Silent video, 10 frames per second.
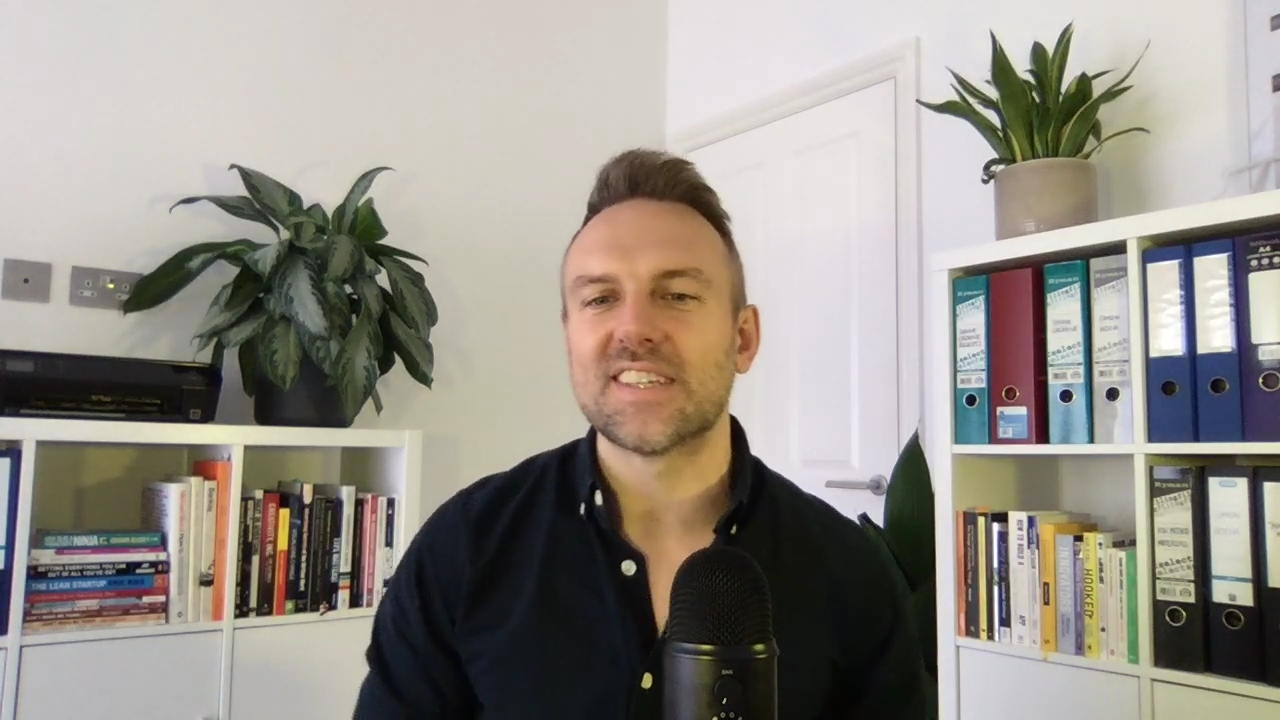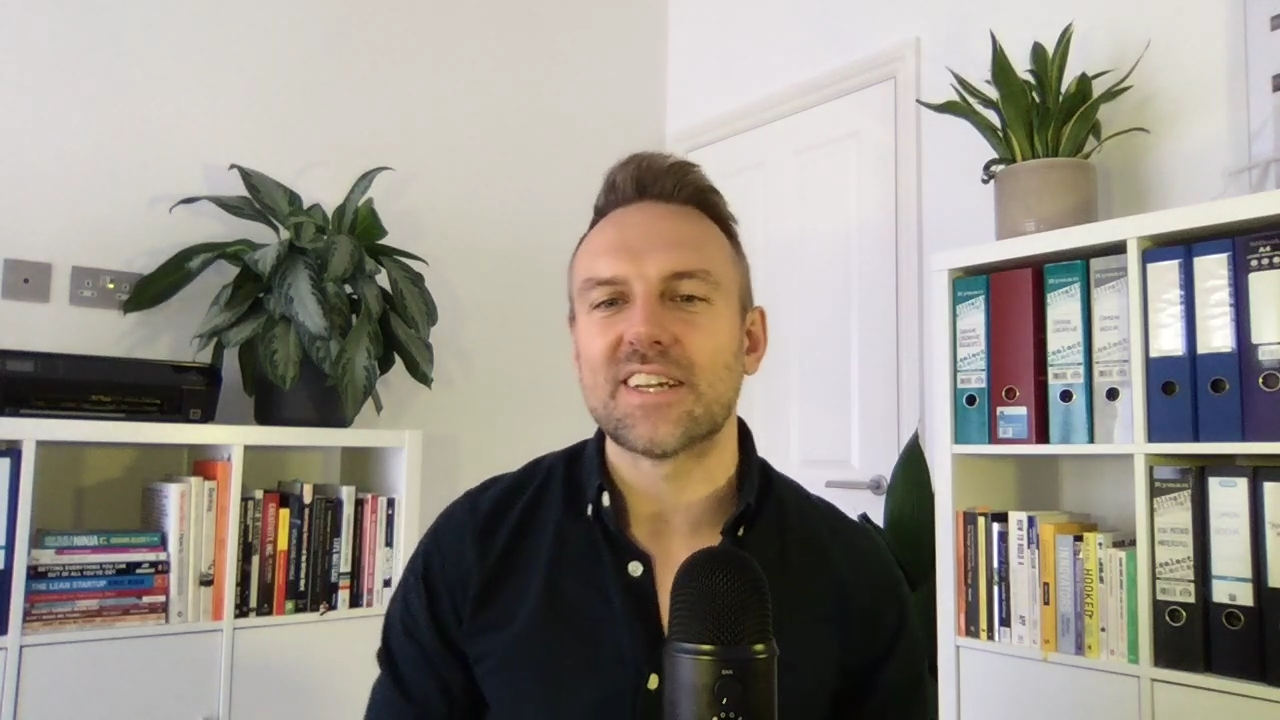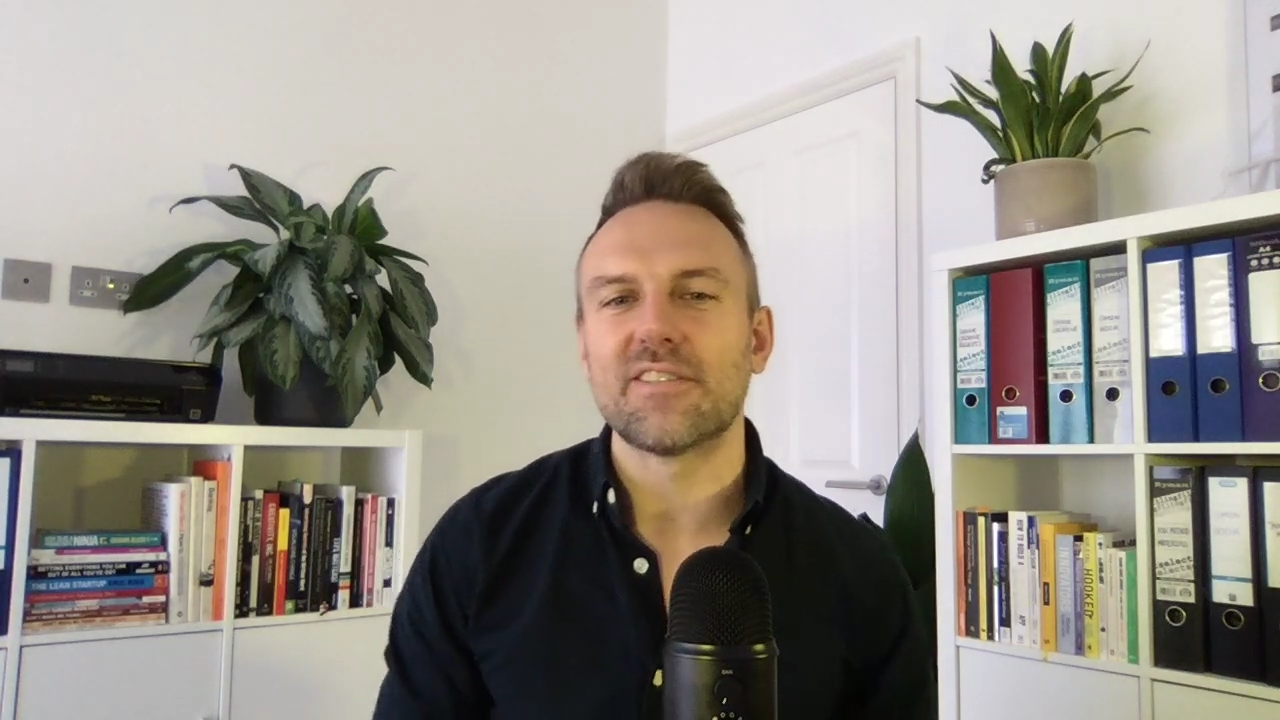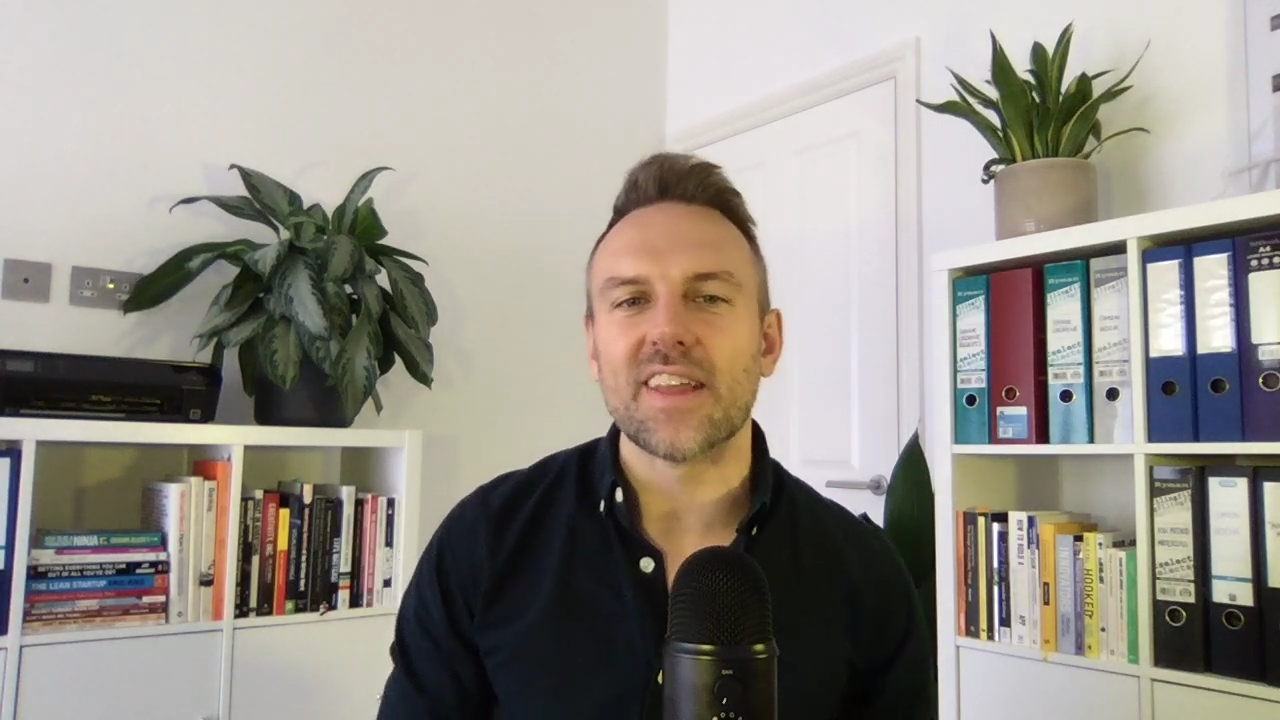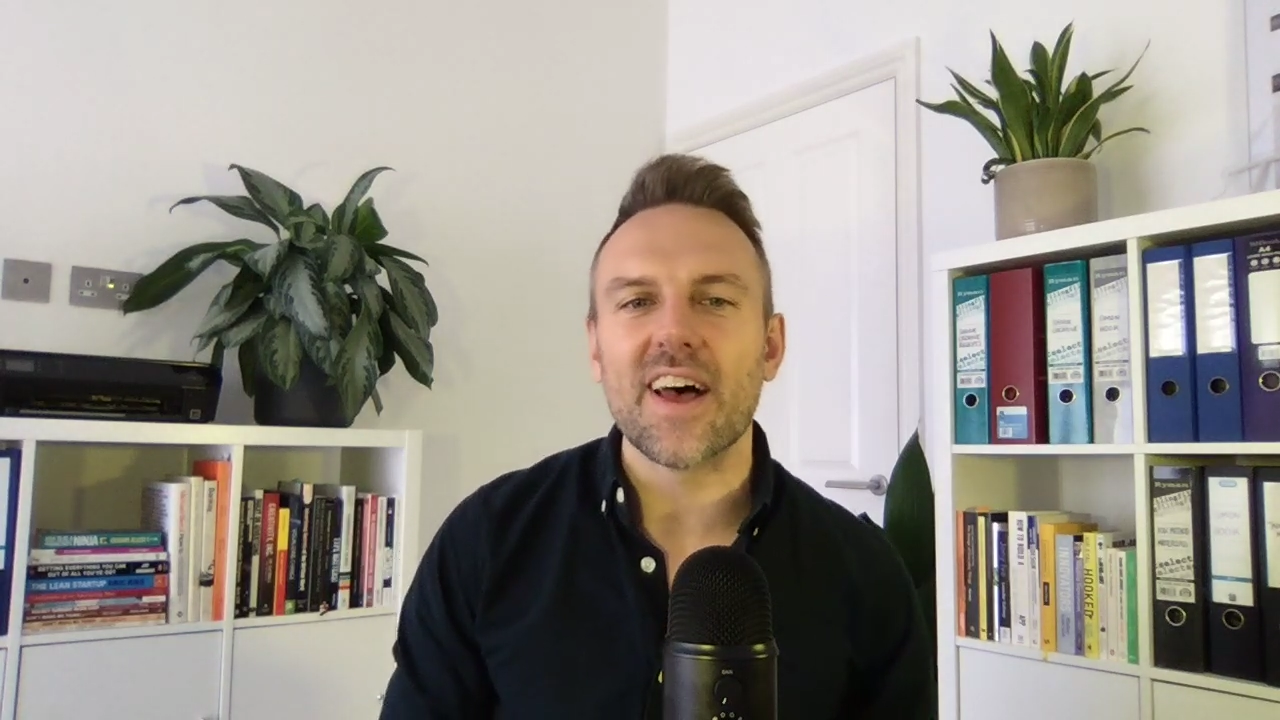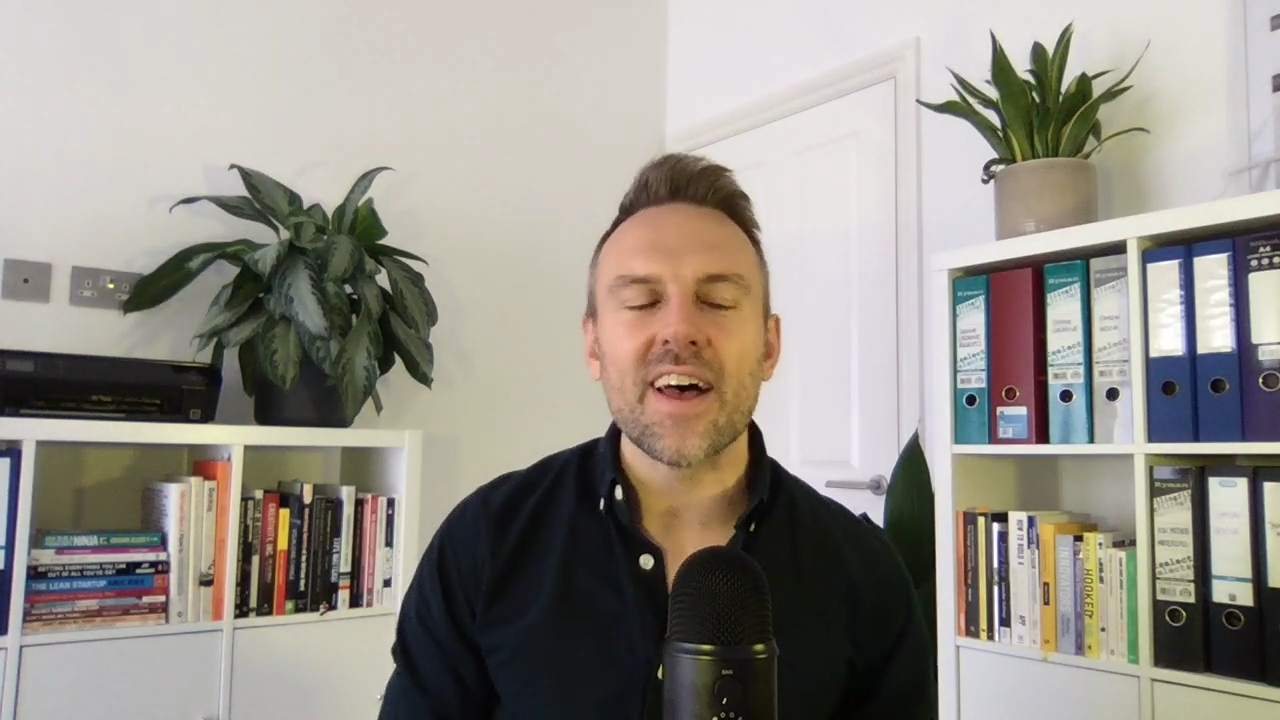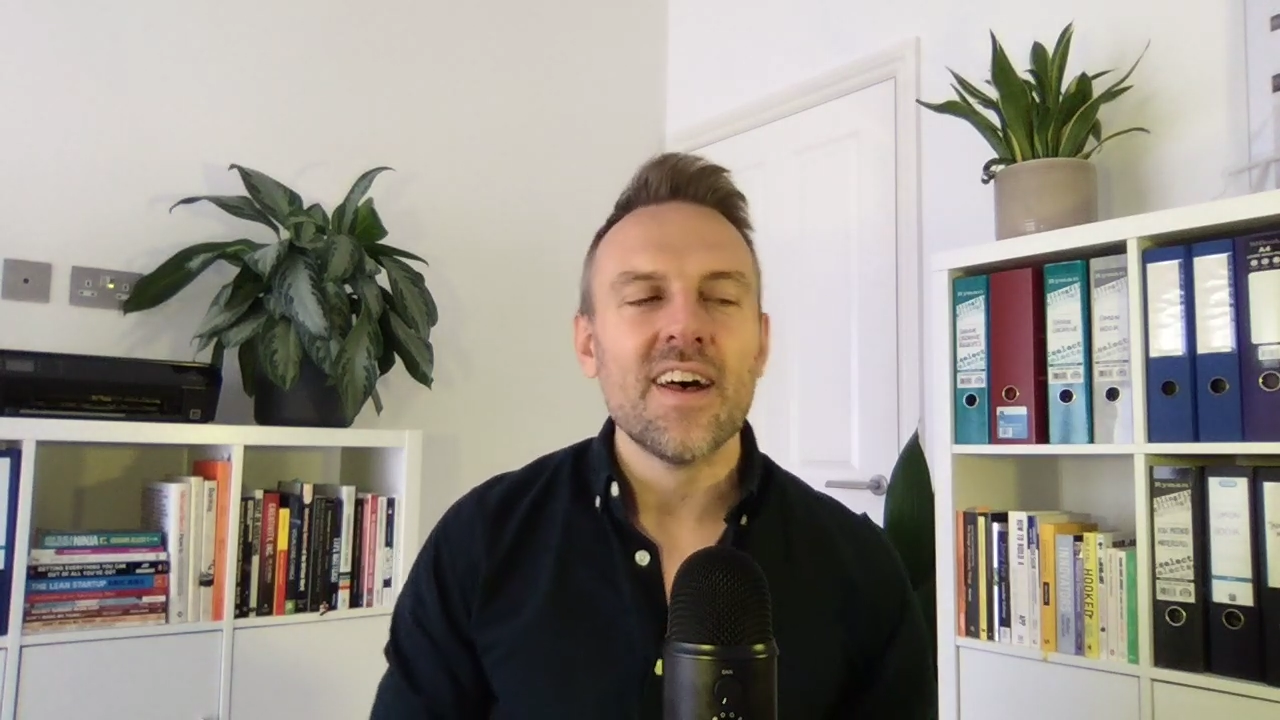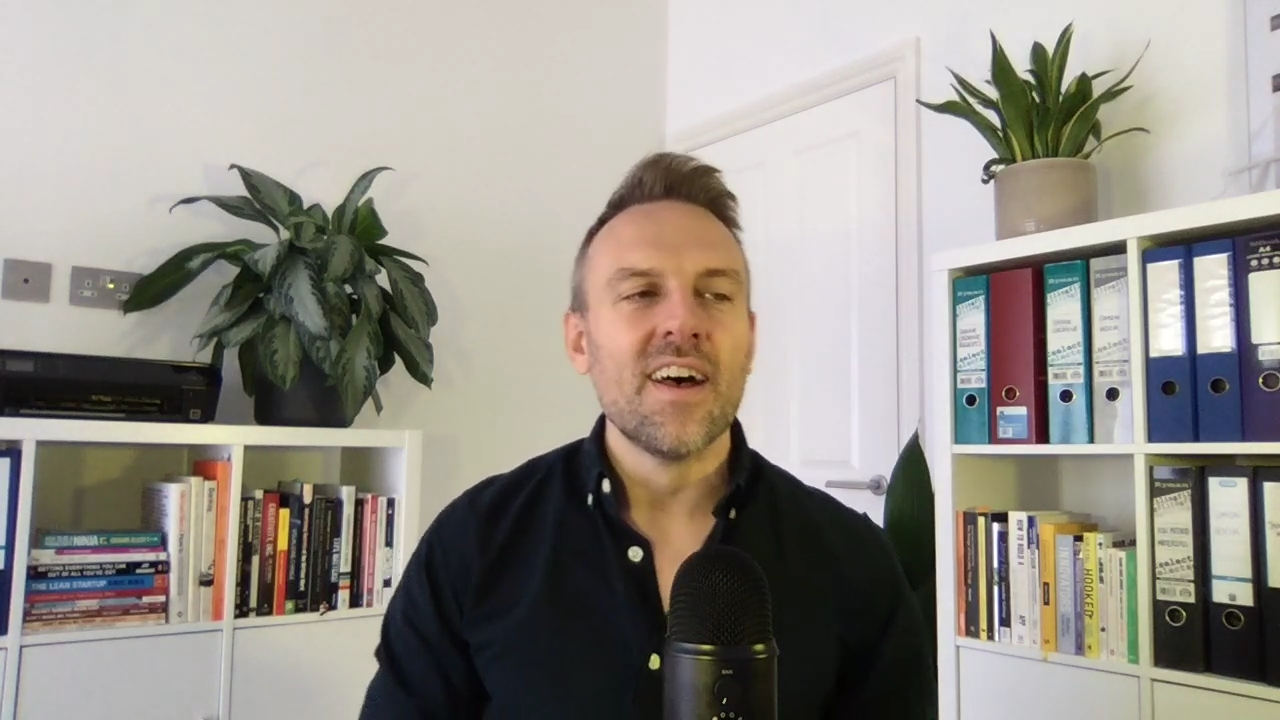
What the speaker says: here and there.